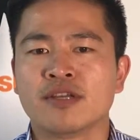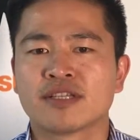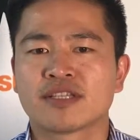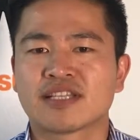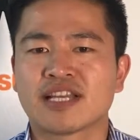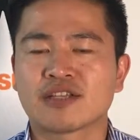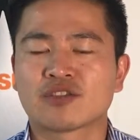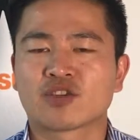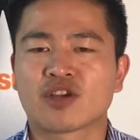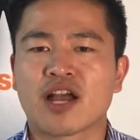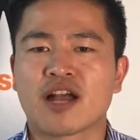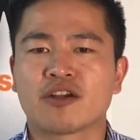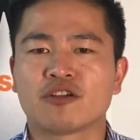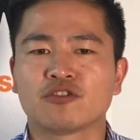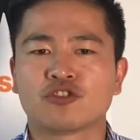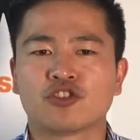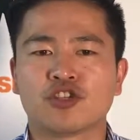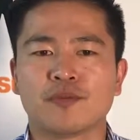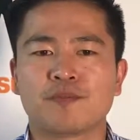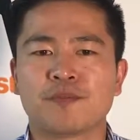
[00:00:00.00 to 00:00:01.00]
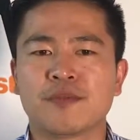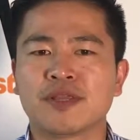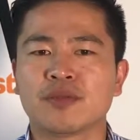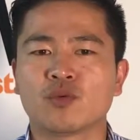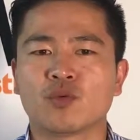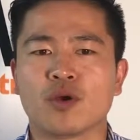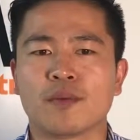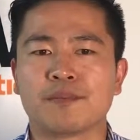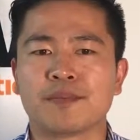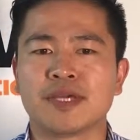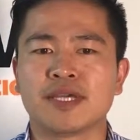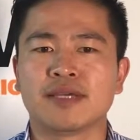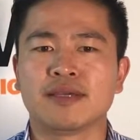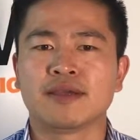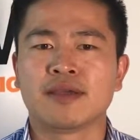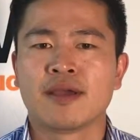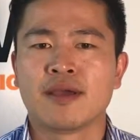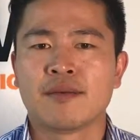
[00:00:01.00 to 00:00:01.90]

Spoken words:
Such cargo shipment will be